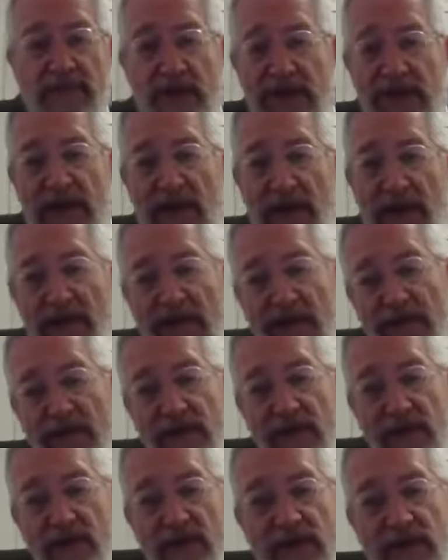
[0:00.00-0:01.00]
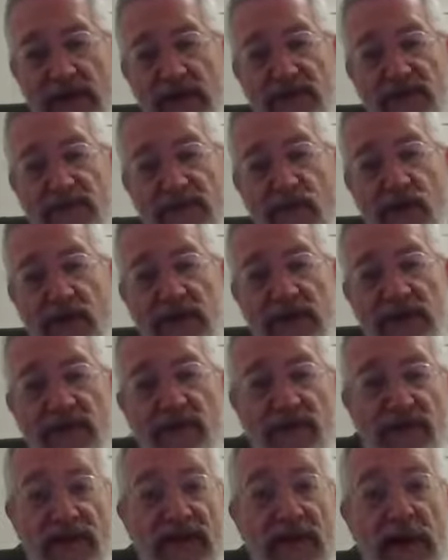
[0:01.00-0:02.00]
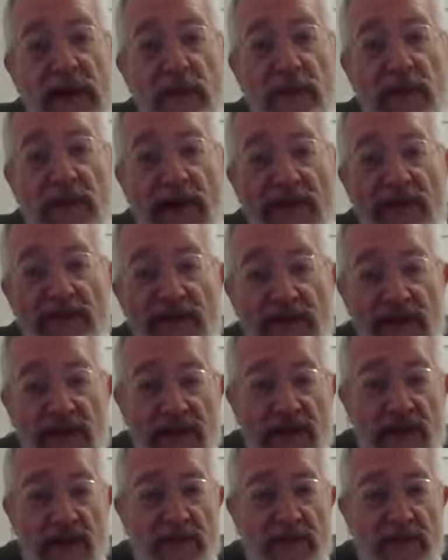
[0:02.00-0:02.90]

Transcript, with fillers: You're now about 13, 14 feet above